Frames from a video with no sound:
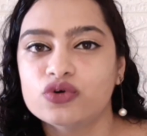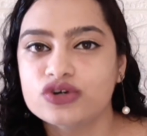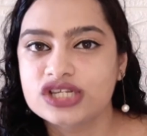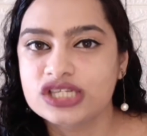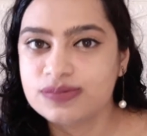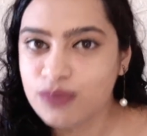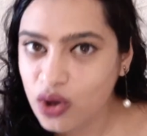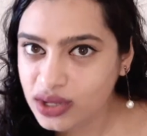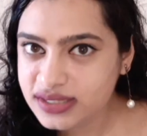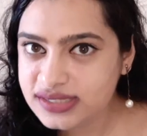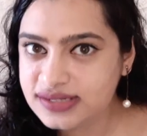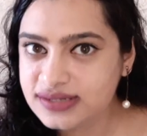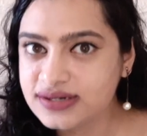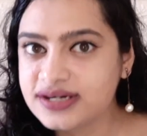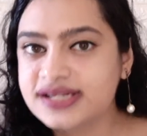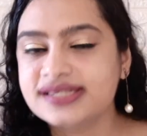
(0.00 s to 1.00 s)
more
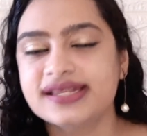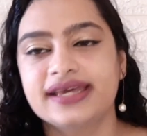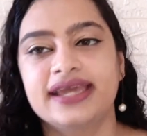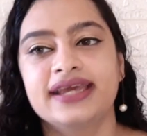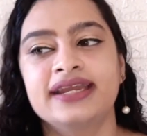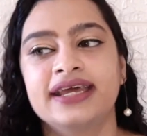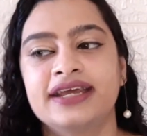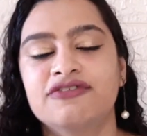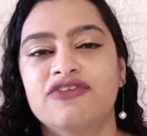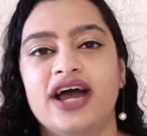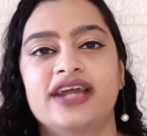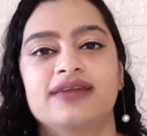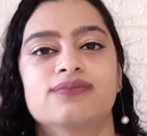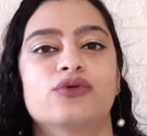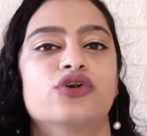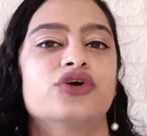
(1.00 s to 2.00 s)
sponsors, they can
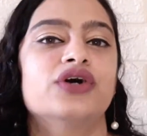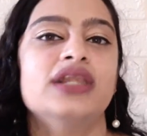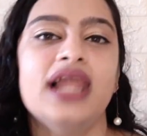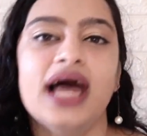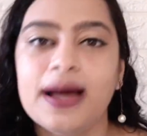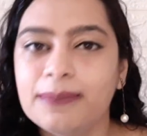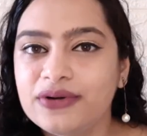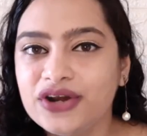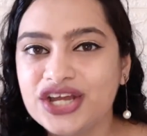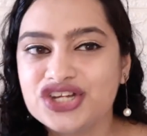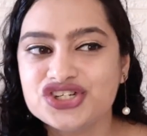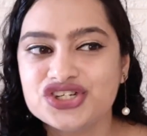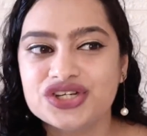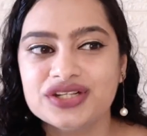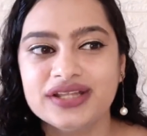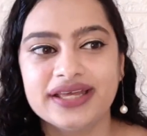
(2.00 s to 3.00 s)
invite more
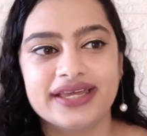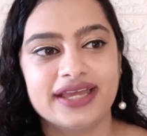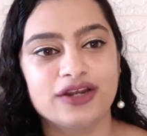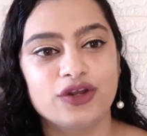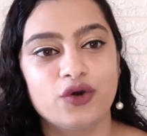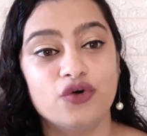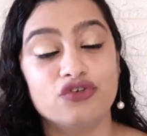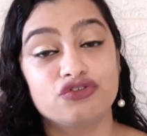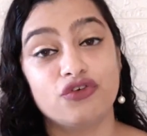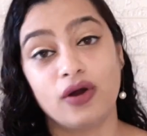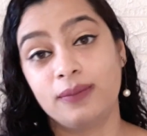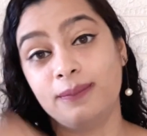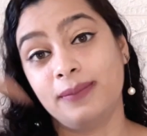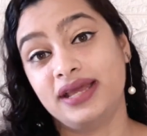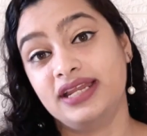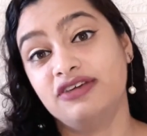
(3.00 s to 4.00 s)
collaboration, they can go for
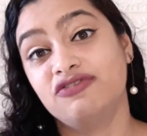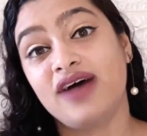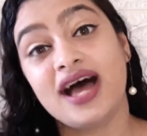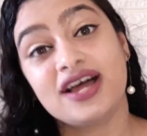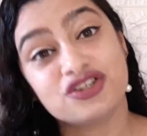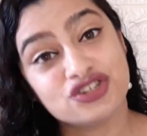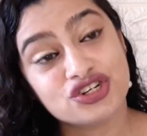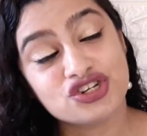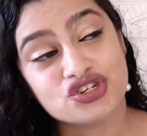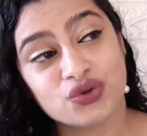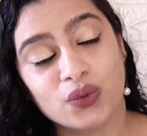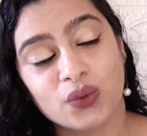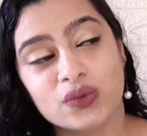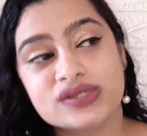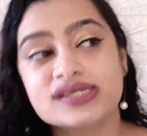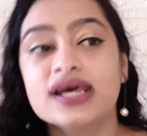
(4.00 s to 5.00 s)
many fashion
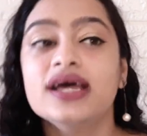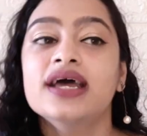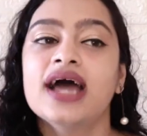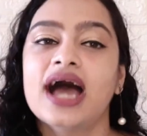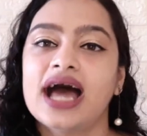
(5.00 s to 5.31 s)
shows,